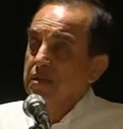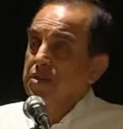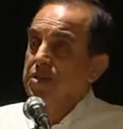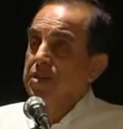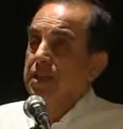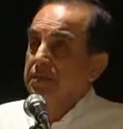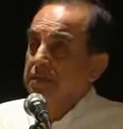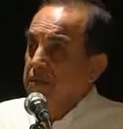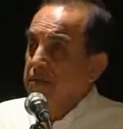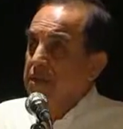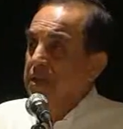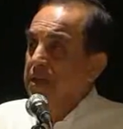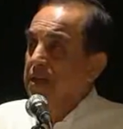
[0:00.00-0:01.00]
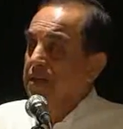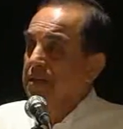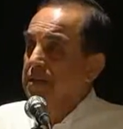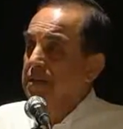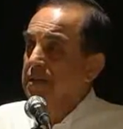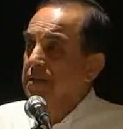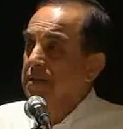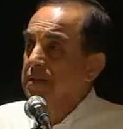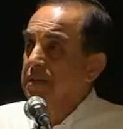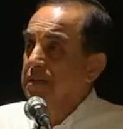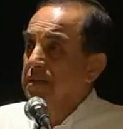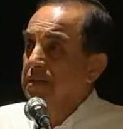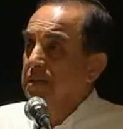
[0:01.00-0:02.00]
Or is he living with her?
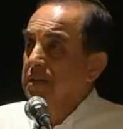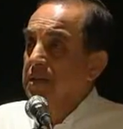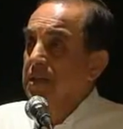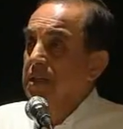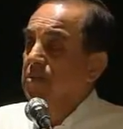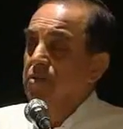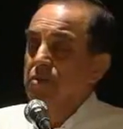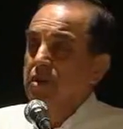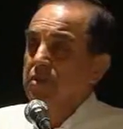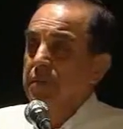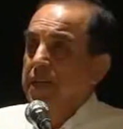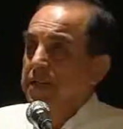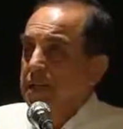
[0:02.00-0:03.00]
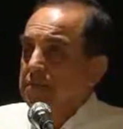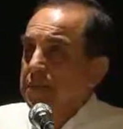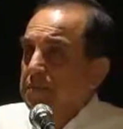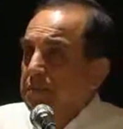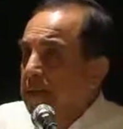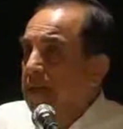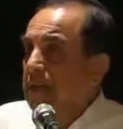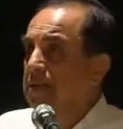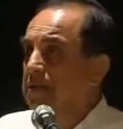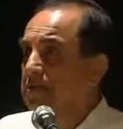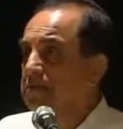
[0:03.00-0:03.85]
Can you not make that public?